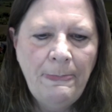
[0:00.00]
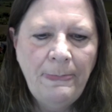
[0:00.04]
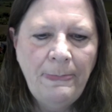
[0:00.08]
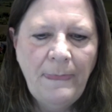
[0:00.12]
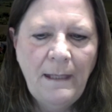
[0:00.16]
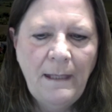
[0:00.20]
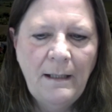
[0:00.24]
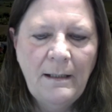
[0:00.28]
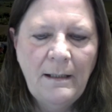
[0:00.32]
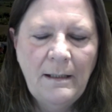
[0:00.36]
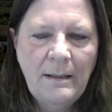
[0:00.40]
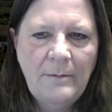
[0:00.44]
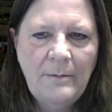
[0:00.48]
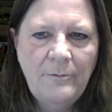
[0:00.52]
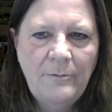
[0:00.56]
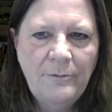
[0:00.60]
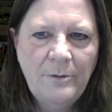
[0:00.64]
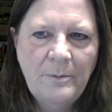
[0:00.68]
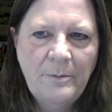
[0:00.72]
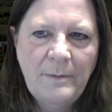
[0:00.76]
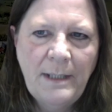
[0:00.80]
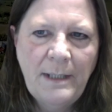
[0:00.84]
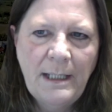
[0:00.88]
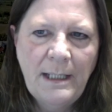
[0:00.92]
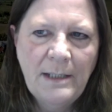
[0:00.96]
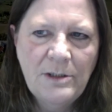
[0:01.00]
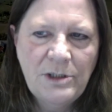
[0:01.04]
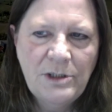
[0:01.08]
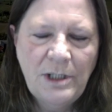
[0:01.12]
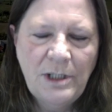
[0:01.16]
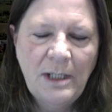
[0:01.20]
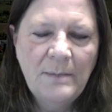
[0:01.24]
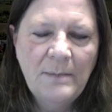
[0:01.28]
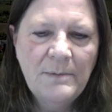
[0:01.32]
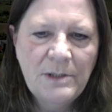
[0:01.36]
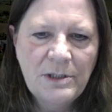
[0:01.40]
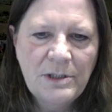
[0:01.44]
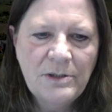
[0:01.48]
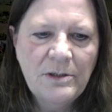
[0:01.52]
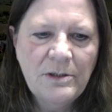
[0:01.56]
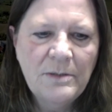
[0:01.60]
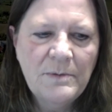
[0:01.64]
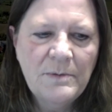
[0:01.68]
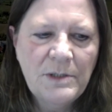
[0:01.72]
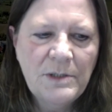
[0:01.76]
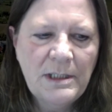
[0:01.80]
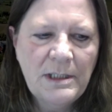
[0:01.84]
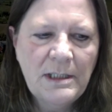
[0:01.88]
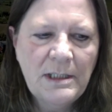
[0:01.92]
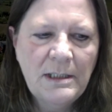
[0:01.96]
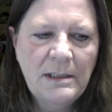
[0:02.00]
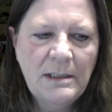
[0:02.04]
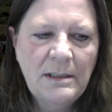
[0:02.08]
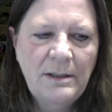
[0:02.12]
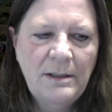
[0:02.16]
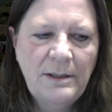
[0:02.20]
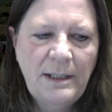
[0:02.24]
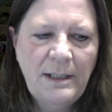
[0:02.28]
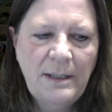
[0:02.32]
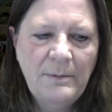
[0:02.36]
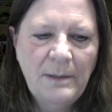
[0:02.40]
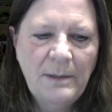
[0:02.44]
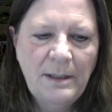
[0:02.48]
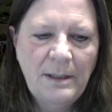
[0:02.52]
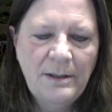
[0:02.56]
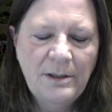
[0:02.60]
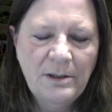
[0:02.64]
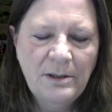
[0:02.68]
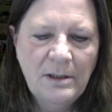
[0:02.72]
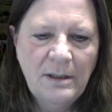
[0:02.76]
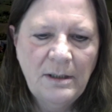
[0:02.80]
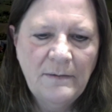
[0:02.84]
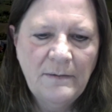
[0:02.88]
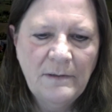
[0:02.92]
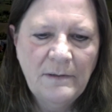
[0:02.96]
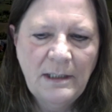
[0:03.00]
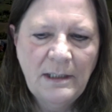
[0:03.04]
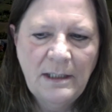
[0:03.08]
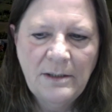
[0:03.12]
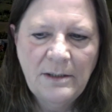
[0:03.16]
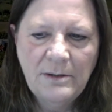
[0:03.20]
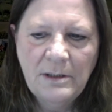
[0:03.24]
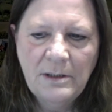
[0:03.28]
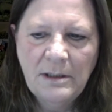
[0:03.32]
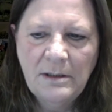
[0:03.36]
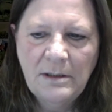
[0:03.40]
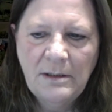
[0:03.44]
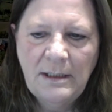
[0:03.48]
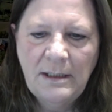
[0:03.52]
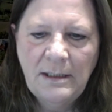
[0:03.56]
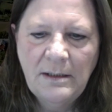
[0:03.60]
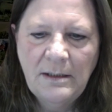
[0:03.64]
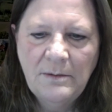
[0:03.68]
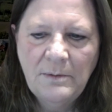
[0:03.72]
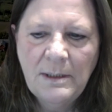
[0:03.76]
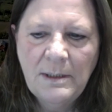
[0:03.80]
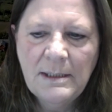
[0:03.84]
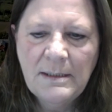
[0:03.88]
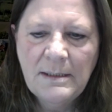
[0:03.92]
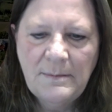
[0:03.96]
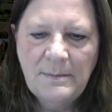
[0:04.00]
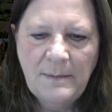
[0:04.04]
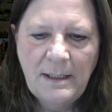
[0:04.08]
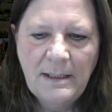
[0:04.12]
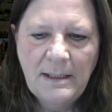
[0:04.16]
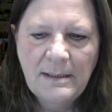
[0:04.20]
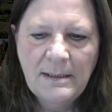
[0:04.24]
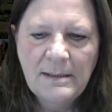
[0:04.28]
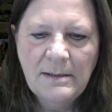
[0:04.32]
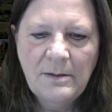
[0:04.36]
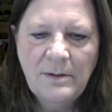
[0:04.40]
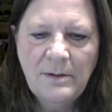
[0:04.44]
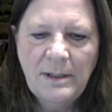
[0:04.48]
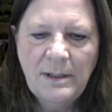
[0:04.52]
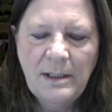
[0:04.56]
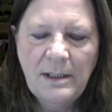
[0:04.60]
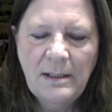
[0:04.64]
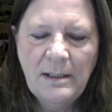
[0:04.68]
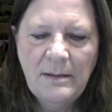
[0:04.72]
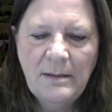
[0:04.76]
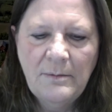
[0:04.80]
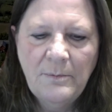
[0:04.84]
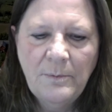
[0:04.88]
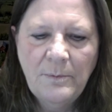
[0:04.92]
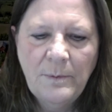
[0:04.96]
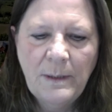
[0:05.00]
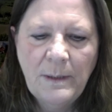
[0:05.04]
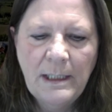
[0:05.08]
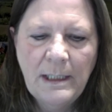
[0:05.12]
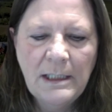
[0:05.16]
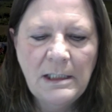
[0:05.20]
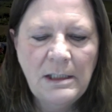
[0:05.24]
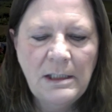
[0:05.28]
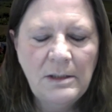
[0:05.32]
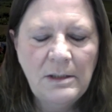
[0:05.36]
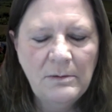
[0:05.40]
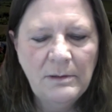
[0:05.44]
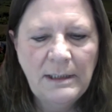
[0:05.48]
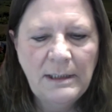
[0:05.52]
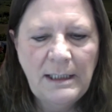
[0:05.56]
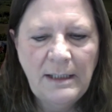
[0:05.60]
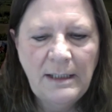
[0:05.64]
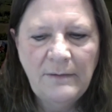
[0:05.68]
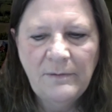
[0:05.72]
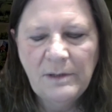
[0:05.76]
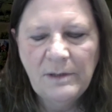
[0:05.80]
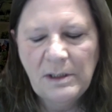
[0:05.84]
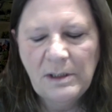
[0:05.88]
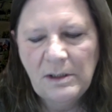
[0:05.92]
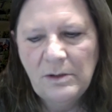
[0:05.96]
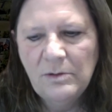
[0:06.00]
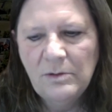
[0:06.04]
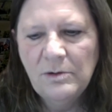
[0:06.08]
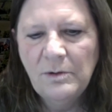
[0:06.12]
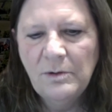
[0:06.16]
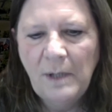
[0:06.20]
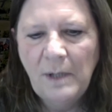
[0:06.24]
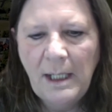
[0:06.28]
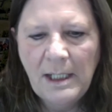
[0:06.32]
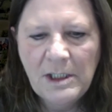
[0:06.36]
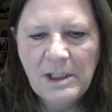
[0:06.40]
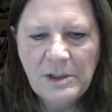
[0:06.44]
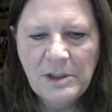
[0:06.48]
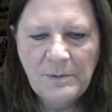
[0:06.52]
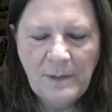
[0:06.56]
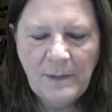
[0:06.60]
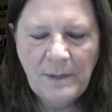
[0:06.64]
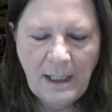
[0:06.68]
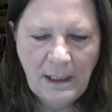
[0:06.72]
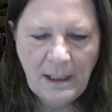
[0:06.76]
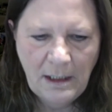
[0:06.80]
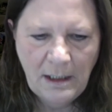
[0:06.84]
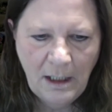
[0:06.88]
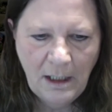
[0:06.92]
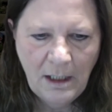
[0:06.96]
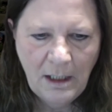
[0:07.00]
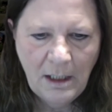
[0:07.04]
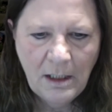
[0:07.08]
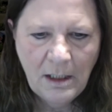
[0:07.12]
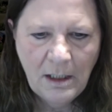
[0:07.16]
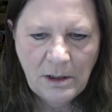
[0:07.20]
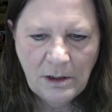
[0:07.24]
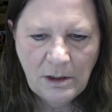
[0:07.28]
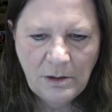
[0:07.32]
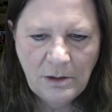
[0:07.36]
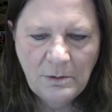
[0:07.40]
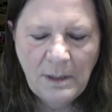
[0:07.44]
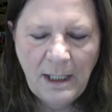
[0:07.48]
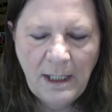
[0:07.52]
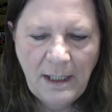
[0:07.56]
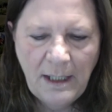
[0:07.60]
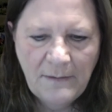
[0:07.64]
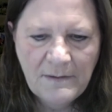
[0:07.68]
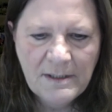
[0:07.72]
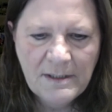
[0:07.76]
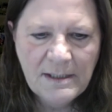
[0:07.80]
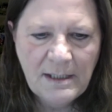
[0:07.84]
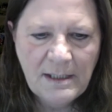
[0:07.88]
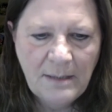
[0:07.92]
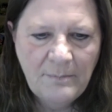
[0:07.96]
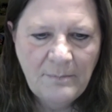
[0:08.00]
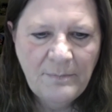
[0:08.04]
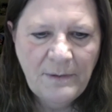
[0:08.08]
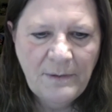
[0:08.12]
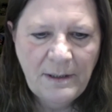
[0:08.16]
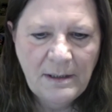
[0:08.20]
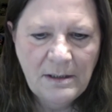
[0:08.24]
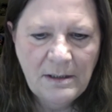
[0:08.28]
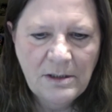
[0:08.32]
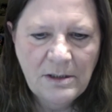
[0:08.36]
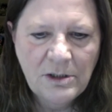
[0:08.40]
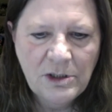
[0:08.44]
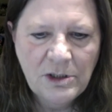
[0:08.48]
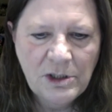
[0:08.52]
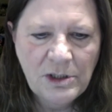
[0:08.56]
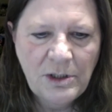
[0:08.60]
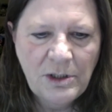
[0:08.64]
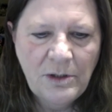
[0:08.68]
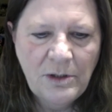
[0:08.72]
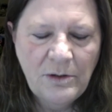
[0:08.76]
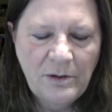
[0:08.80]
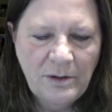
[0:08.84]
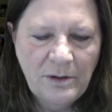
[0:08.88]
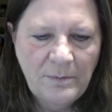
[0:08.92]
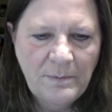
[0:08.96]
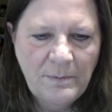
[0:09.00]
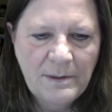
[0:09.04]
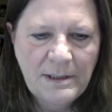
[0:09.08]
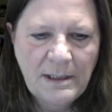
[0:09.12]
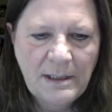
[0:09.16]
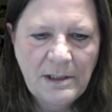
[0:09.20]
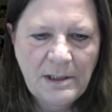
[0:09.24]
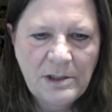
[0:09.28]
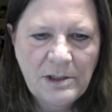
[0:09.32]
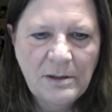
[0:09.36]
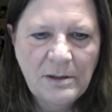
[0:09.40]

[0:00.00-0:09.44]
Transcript: and from that job description, they write their cover letter and resume. So that when you leave, when you graduate, you have something to show the potential